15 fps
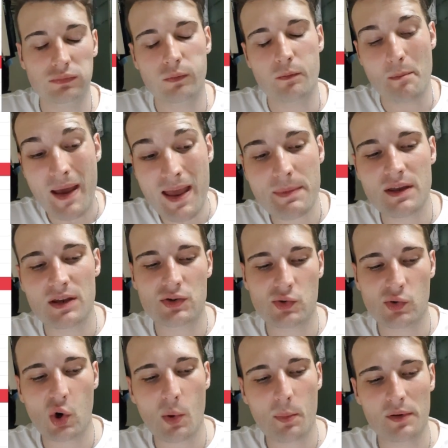Maybe a
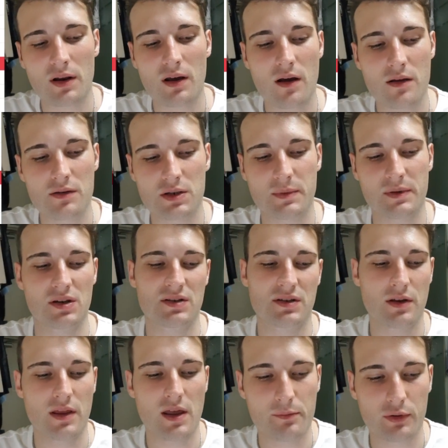draw, but because, you
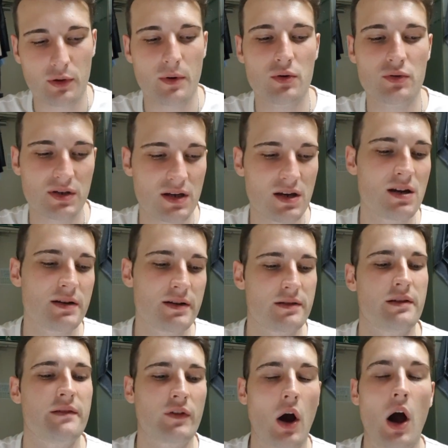know, they're promoted and
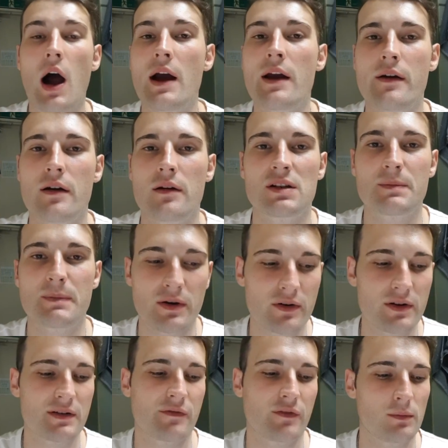they've got high
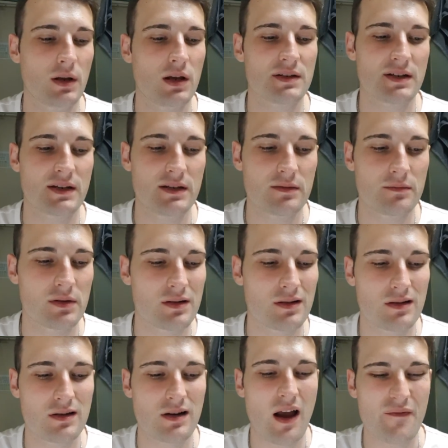spirits from last season. But
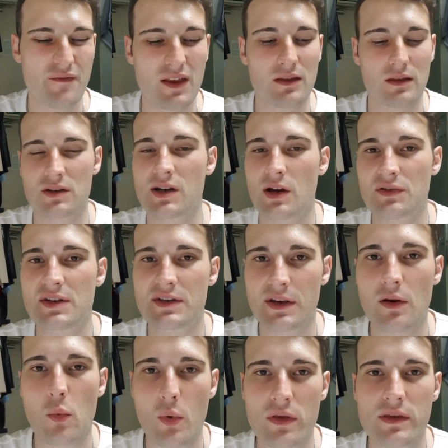I think Chelsea's
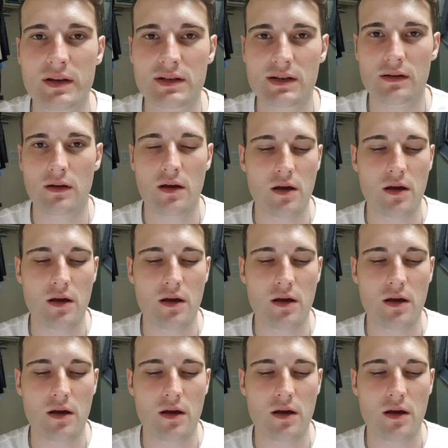going to win this.